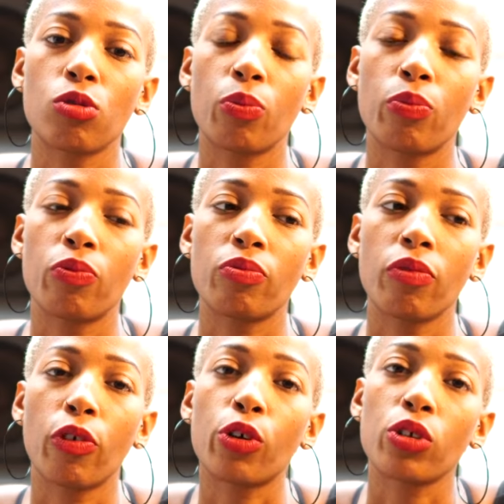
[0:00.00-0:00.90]
to
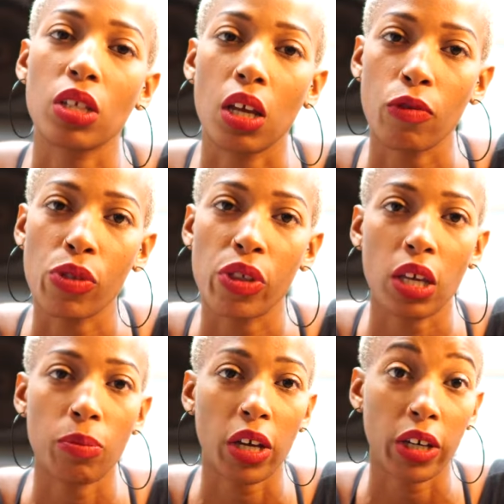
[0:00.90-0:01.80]
focus everything
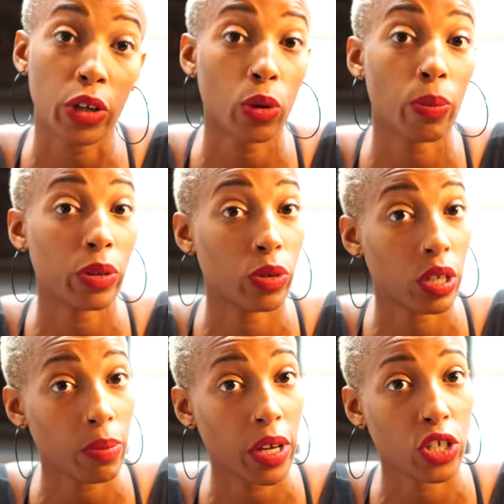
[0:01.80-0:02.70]
in my career about the
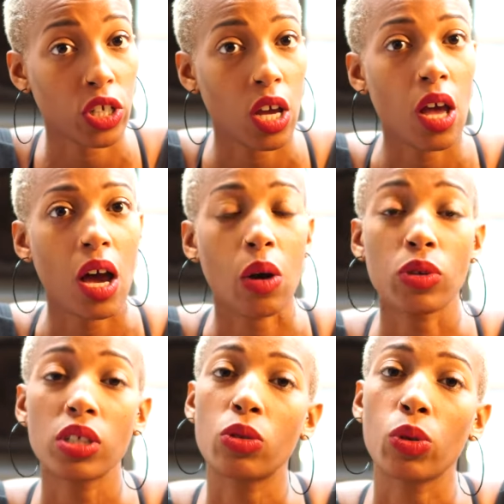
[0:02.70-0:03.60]
image. I
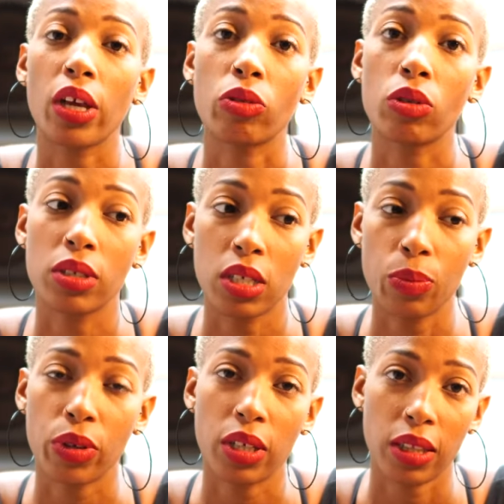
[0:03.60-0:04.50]
wanted to get
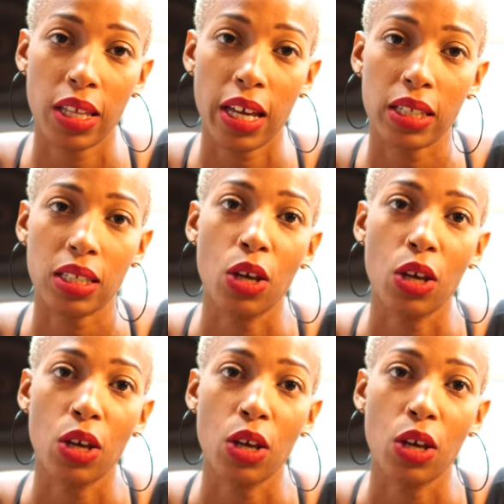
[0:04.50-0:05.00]
deeper than that.